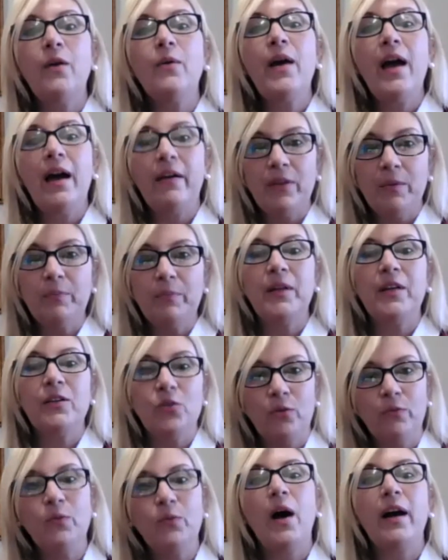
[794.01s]
have the
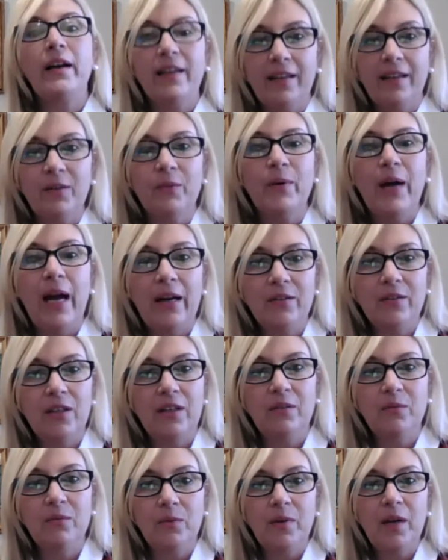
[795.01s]
pleasure of walking around
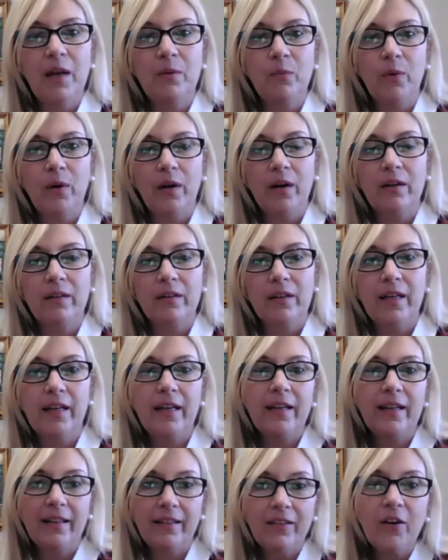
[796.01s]
and
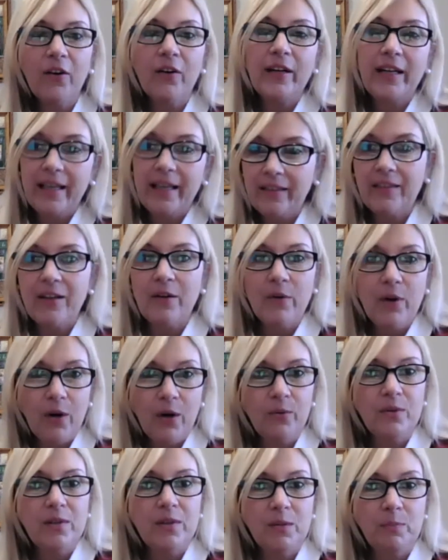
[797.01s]
working and learning at their
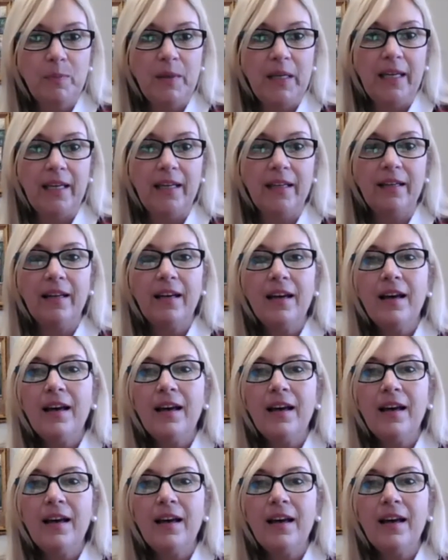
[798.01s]
own speed.